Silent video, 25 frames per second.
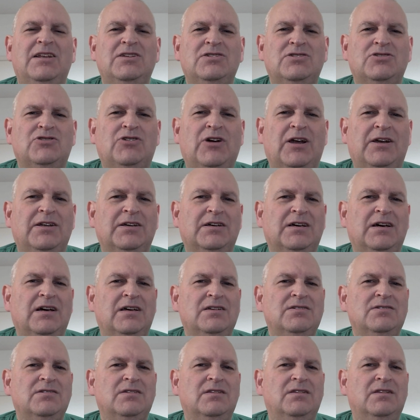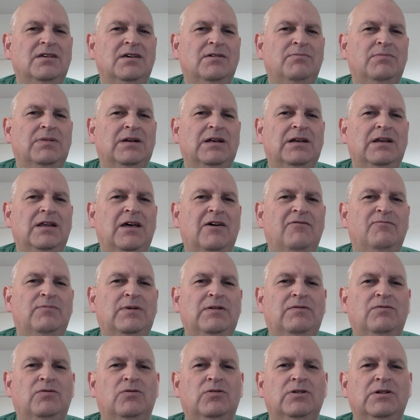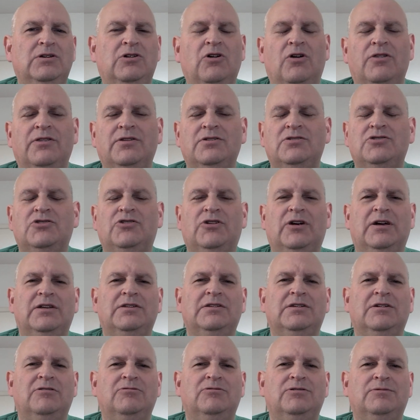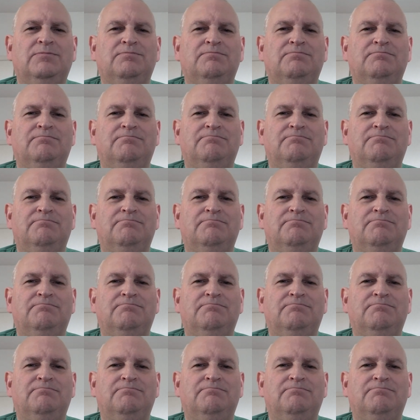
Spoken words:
had a Stratocaster there, but I left before he got the Strat out.